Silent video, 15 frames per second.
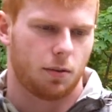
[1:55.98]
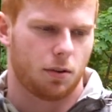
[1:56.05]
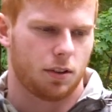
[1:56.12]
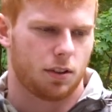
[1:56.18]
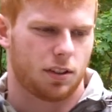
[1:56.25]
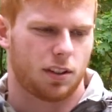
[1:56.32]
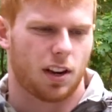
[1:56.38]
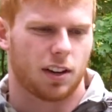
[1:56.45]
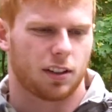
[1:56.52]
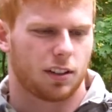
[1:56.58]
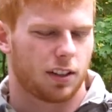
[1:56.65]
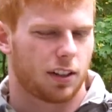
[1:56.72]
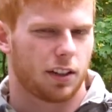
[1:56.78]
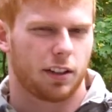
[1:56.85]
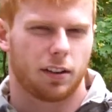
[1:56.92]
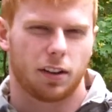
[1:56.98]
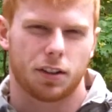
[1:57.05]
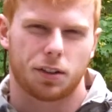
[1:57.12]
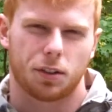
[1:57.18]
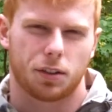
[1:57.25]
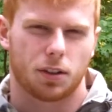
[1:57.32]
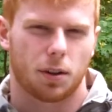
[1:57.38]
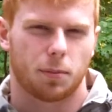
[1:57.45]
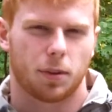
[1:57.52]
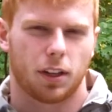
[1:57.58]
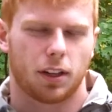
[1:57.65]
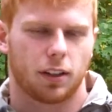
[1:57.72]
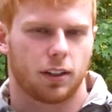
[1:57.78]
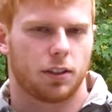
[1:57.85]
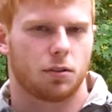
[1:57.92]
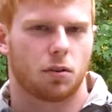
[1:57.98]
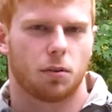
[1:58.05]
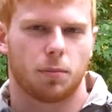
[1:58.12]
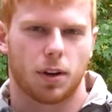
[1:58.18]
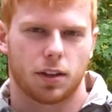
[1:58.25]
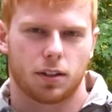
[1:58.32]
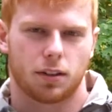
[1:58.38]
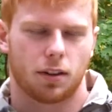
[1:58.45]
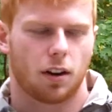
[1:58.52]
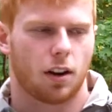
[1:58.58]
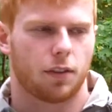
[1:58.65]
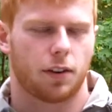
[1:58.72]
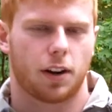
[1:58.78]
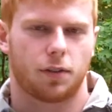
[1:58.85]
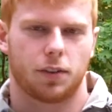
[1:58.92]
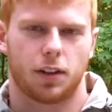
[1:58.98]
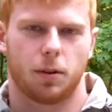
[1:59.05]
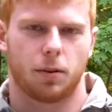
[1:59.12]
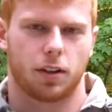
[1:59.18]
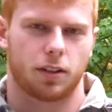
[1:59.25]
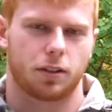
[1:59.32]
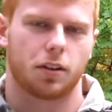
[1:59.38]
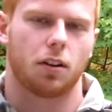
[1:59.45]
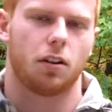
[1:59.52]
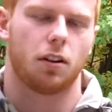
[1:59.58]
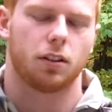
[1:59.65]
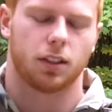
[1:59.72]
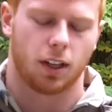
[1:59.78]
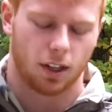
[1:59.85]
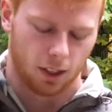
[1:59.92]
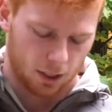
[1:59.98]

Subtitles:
it was on clearance or something, like doorbuster. I forget what it's called,